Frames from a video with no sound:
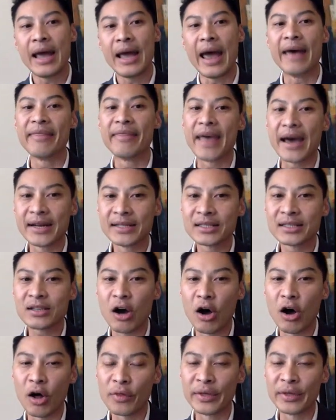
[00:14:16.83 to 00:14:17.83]
and that is
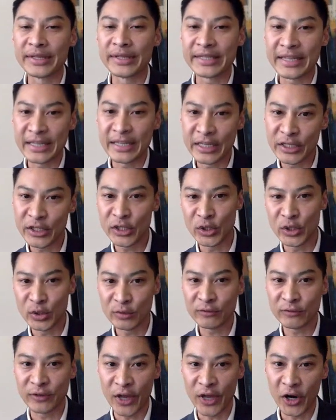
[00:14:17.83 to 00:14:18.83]
called the
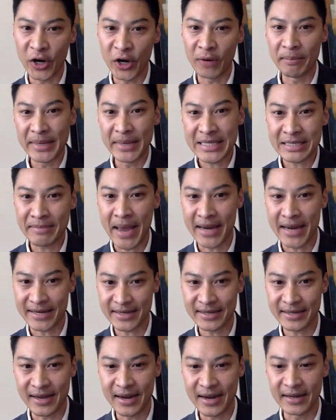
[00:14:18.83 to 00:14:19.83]
T2 flare mismatch
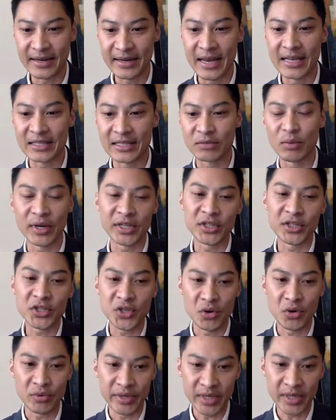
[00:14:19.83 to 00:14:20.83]
sign, as what is
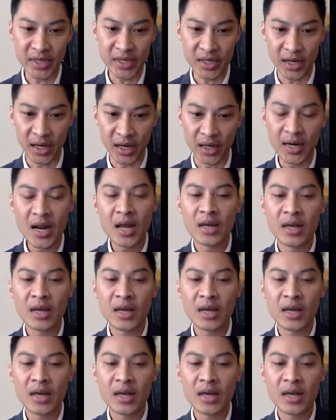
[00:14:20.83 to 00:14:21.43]
shown here.